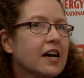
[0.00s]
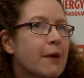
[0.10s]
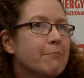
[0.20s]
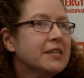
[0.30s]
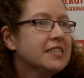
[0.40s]

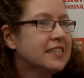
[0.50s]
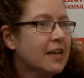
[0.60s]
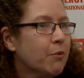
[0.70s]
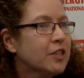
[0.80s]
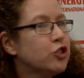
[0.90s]
companies
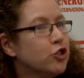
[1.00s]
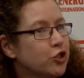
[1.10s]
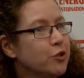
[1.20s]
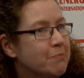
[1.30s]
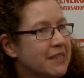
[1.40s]
that want to
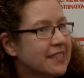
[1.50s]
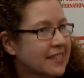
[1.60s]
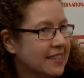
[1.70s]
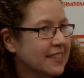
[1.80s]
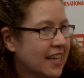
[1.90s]
do
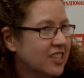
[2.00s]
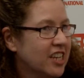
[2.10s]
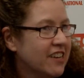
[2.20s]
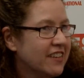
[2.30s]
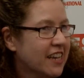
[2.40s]
business in
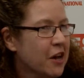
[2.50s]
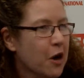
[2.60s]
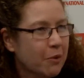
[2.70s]
Nigeria.